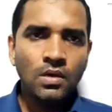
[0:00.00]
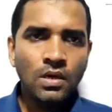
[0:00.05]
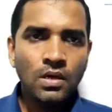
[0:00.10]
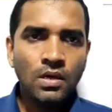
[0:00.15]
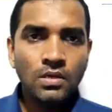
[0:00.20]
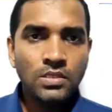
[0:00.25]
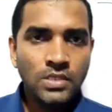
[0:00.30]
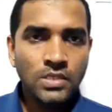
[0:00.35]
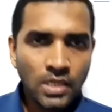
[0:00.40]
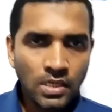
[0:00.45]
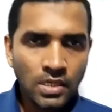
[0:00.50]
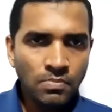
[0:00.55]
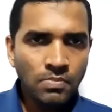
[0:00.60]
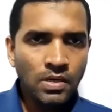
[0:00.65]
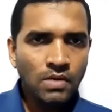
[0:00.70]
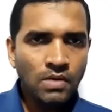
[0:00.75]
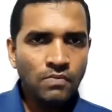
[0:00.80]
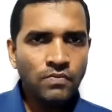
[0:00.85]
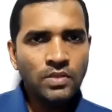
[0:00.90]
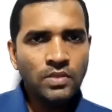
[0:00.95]
a
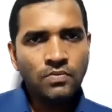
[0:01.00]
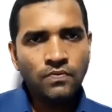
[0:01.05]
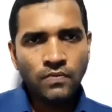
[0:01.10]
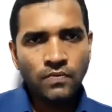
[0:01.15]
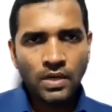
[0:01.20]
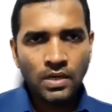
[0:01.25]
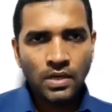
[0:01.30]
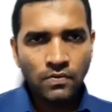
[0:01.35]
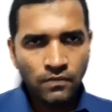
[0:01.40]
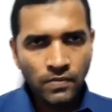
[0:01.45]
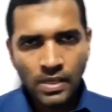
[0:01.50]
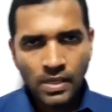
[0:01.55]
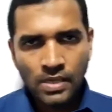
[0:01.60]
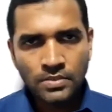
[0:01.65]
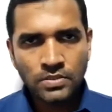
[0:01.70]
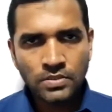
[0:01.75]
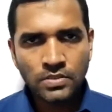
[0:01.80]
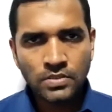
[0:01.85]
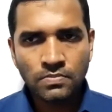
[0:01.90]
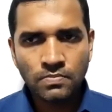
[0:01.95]
table with 5
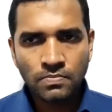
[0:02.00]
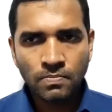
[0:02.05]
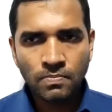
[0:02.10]
fields.